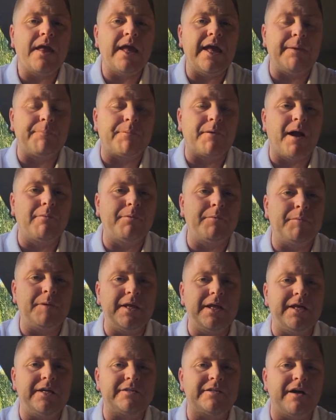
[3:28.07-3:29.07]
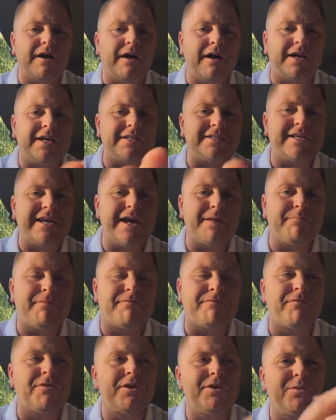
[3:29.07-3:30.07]
it probably is on its head,
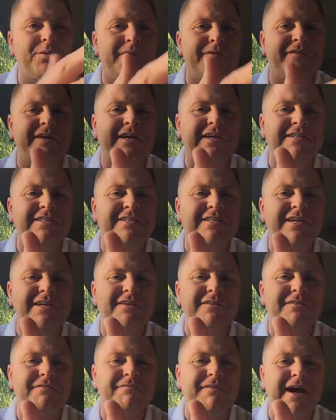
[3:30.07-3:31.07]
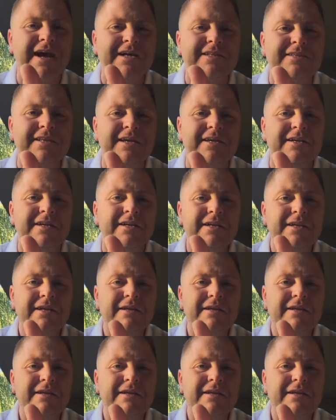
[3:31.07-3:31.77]
before you even consider the fact that